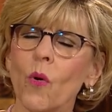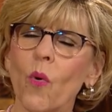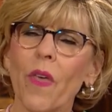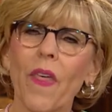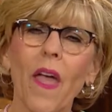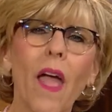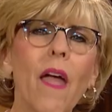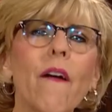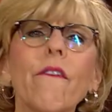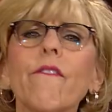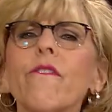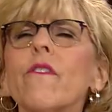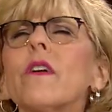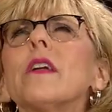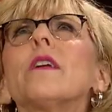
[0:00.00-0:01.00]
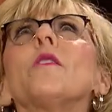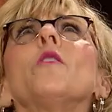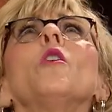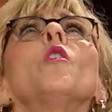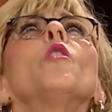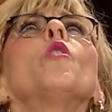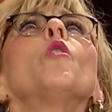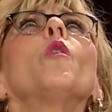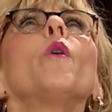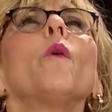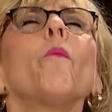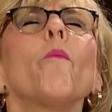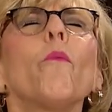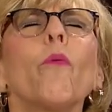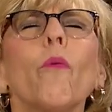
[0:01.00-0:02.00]
With every
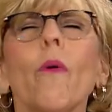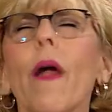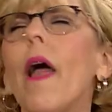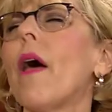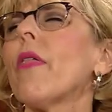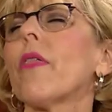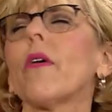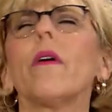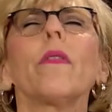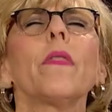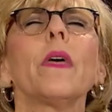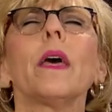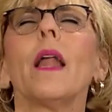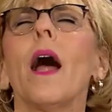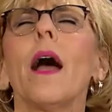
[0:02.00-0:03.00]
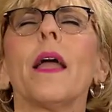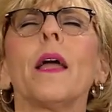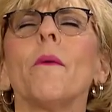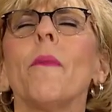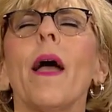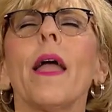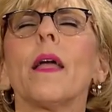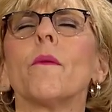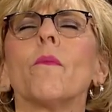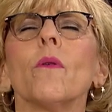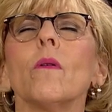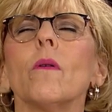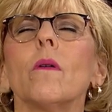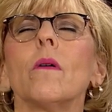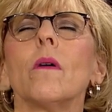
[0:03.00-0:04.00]
breath that I am
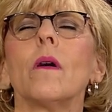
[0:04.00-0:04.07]
able,